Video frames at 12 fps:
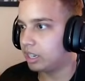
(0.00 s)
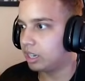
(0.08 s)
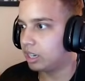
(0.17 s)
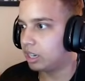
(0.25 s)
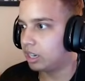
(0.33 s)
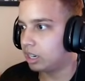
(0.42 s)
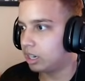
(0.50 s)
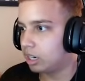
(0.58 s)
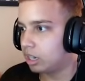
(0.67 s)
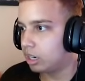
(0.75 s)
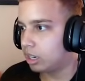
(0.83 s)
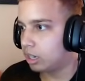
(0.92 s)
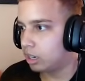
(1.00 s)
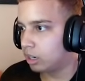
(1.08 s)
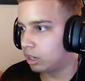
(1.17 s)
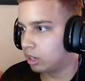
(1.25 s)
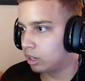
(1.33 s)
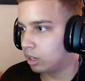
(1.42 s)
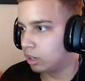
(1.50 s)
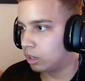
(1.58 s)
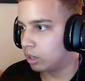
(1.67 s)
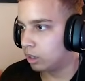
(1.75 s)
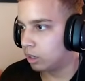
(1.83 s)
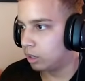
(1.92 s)

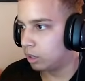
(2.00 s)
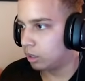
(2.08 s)
Nothing is said.